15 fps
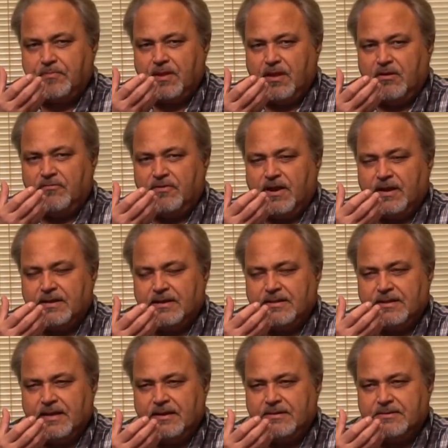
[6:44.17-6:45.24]
of like
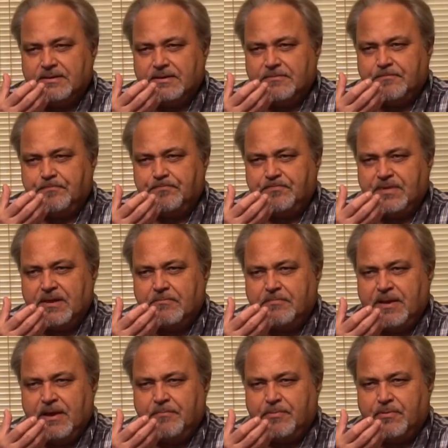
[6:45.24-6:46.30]
that
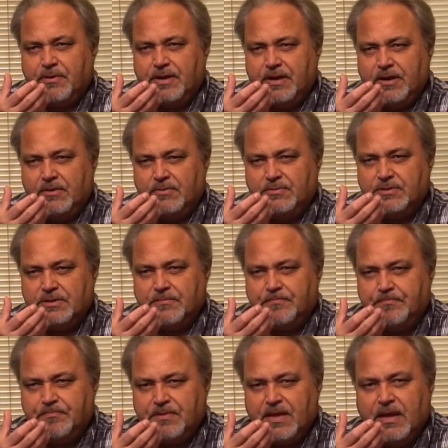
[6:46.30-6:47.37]
peppery note,
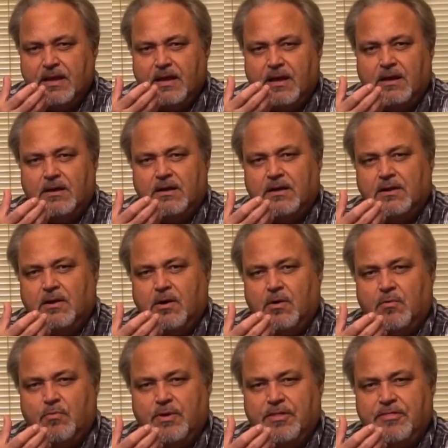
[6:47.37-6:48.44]

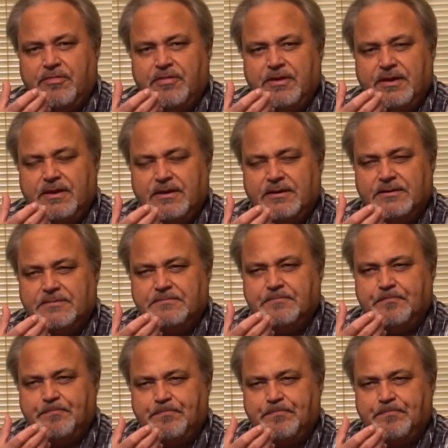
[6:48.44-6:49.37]
along with the